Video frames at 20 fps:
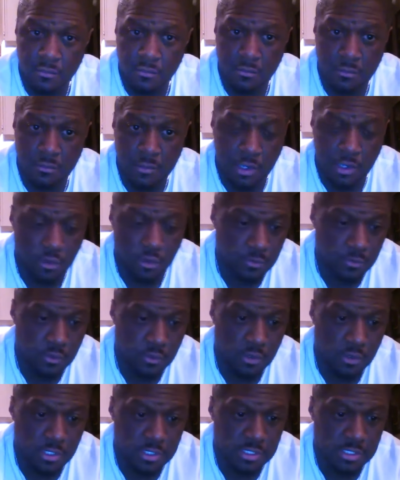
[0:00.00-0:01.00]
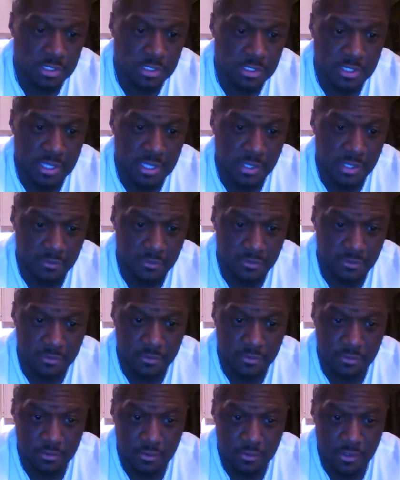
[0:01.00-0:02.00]
I hope y'all understand.
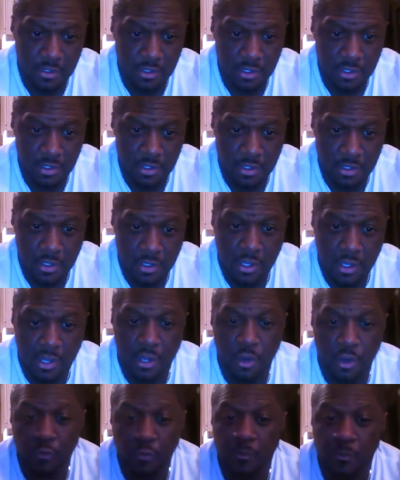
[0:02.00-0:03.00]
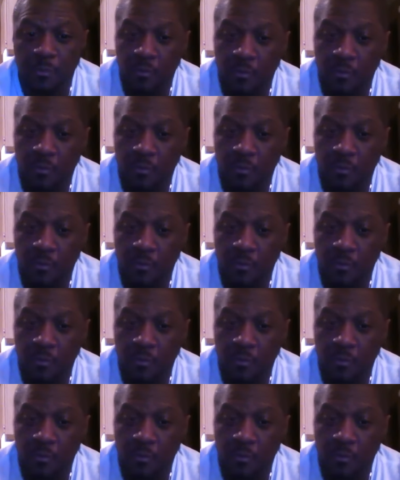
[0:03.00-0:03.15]
I hope